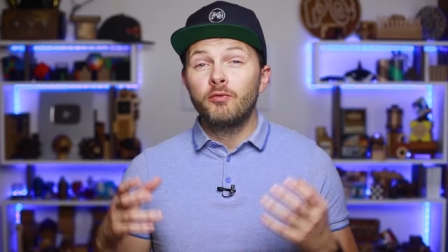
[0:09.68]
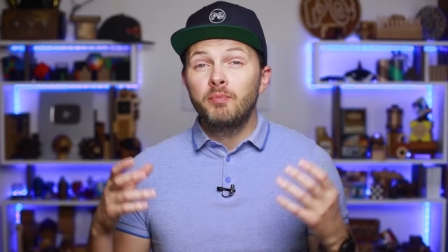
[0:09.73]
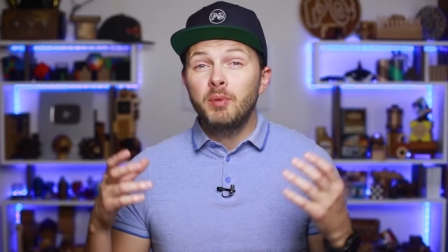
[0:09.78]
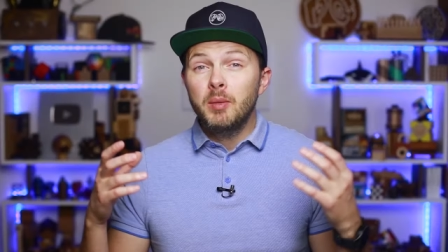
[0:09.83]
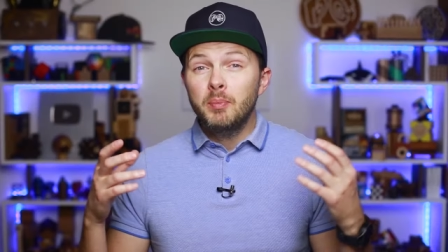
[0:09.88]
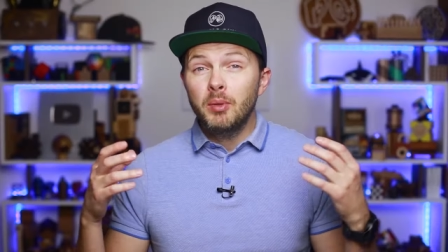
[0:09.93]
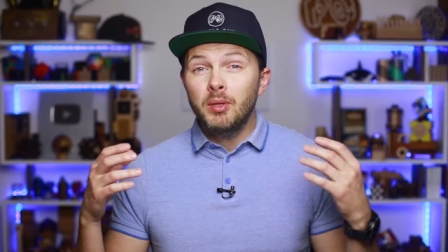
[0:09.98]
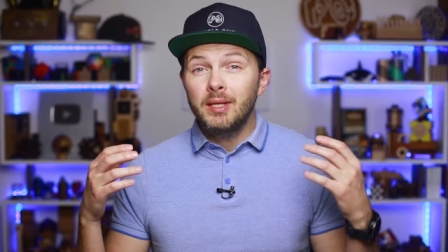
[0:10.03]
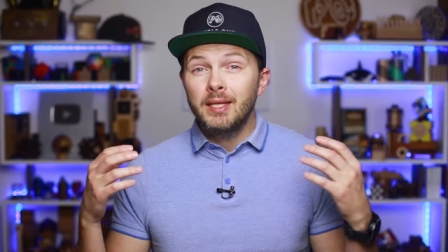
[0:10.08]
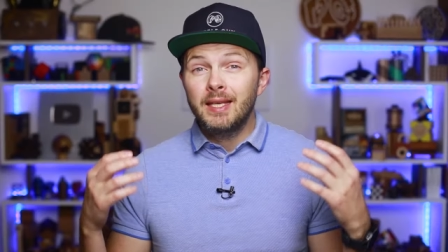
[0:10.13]
of
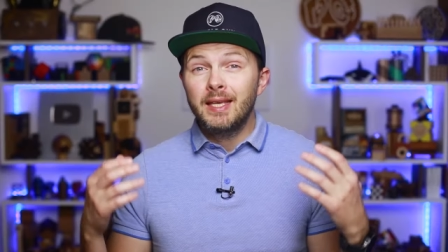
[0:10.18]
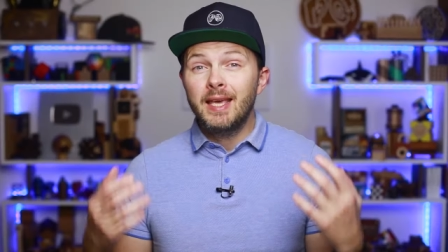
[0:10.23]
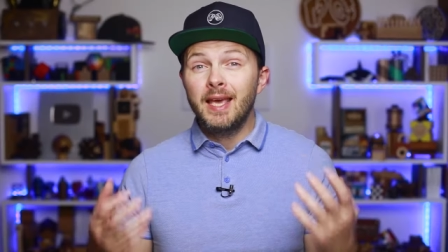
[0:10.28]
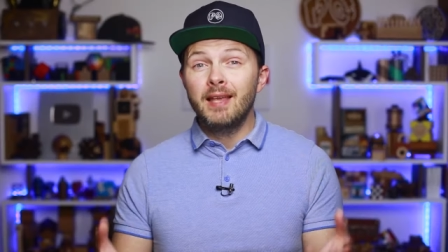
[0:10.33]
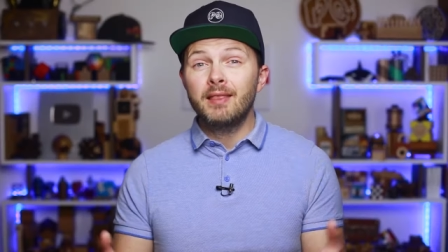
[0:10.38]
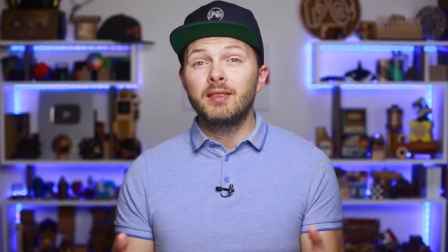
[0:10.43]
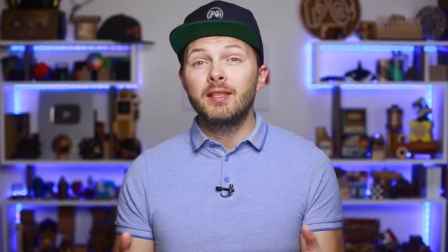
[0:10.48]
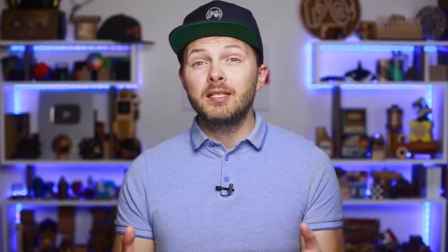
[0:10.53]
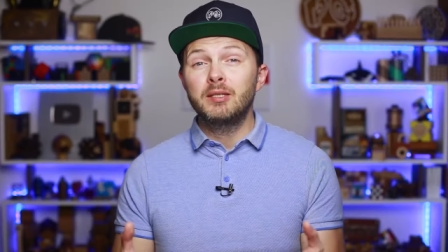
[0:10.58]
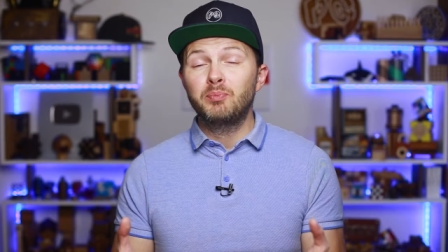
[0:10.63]
people
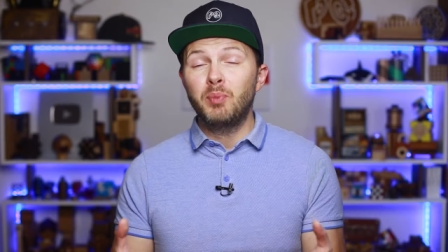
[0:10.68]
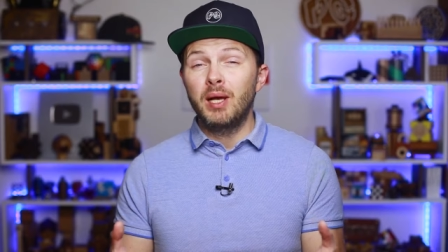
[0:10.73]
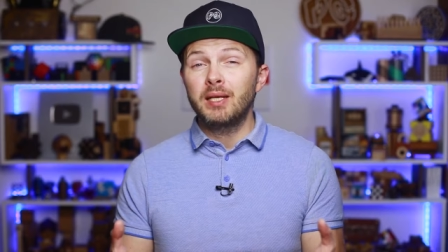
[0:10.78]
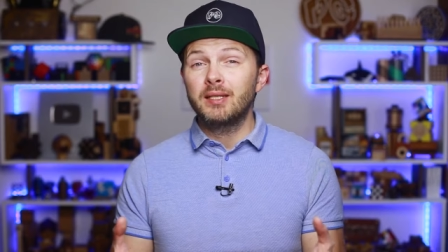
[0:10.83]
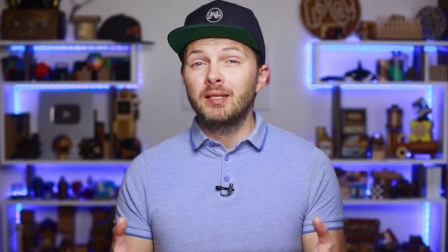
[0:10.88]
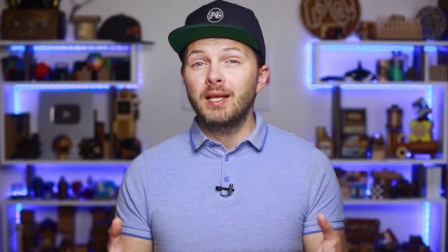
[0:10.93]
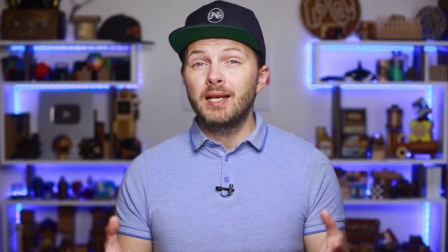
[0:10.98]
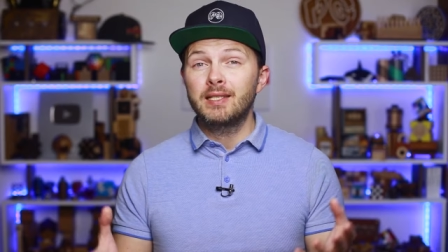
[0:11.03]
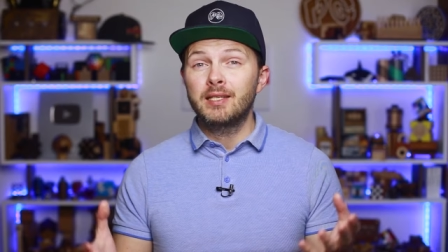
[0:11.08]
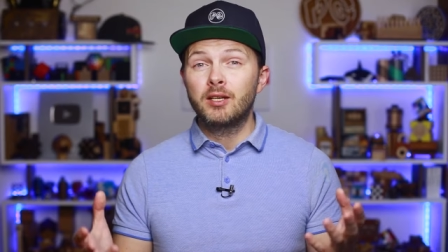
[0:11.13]
get this
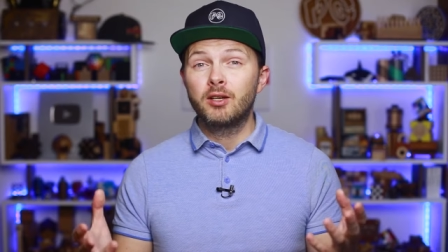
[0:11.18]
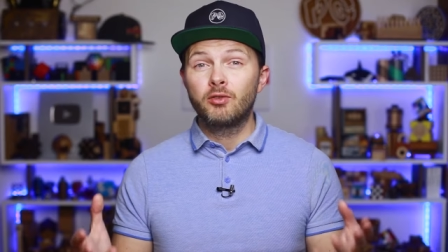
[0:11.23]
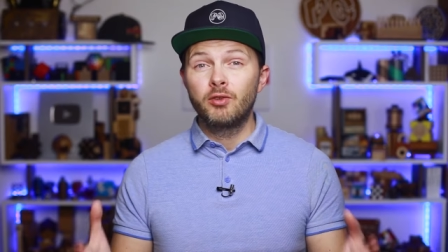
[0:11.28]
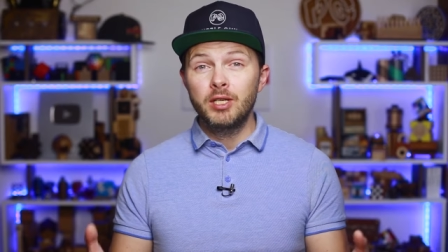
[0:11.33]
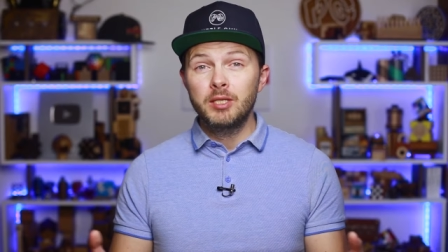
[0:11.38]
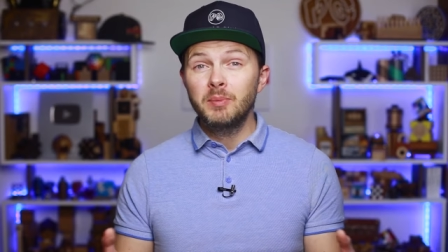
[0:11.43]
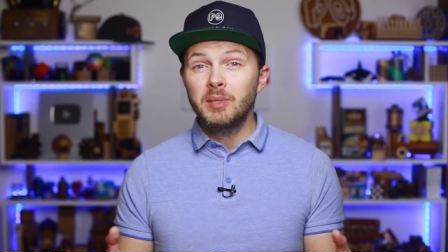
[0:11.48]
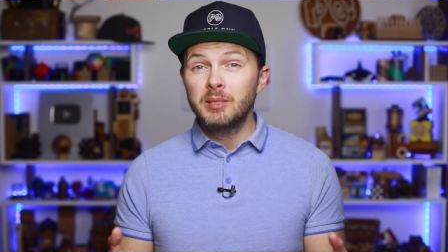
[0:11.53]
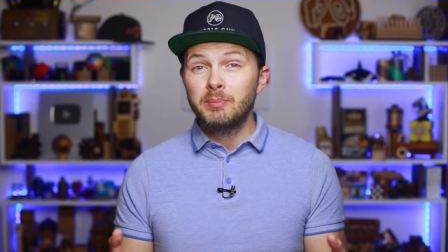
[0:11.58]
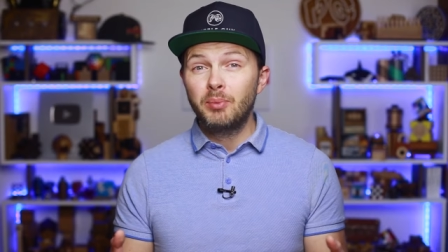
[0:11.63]
puzzle as a
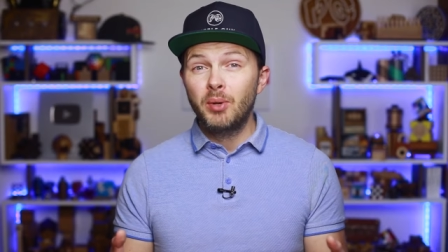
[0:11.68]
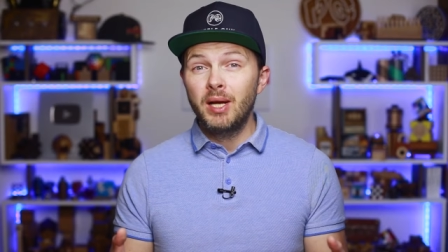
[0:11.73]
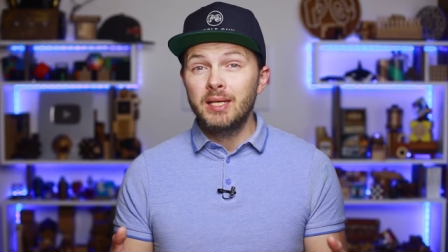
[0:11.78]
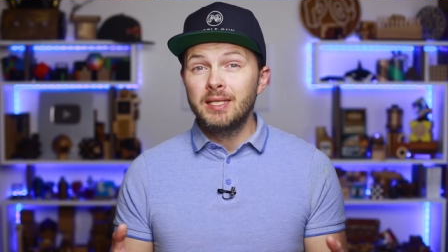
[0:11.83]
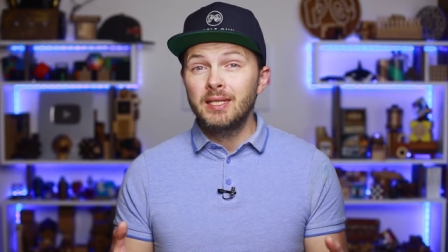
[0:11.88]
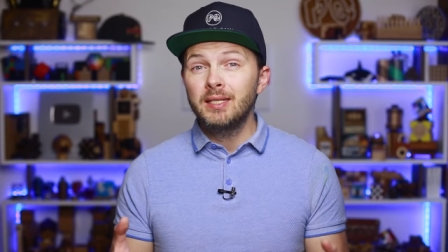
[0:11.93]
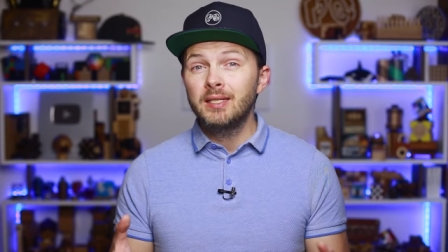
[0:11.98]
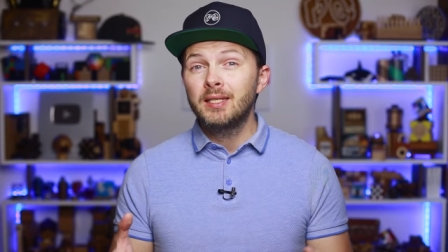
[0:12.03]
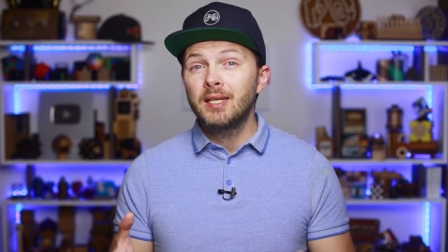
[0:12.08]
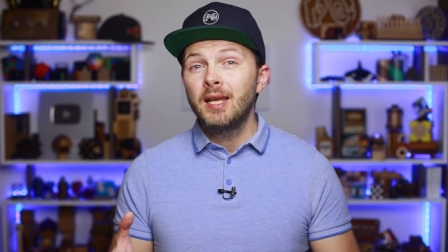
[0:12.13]
Christmas
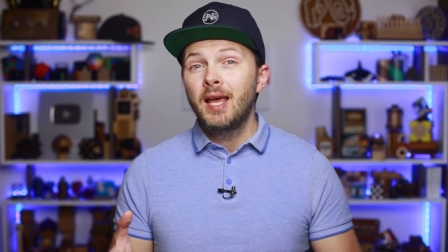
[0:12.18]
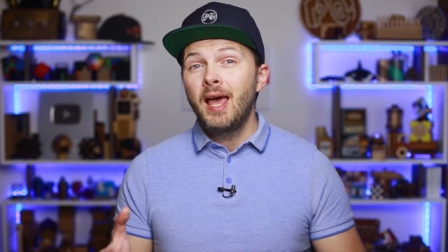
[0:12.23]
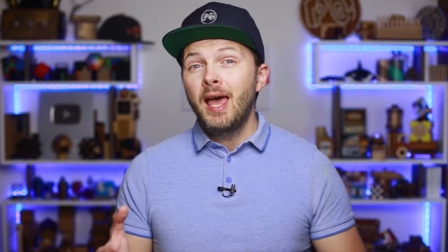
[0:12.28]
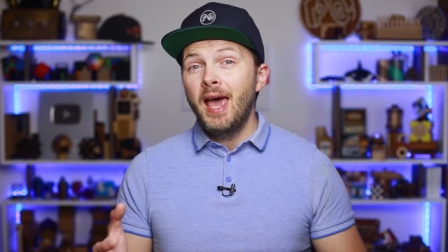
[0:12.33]
present,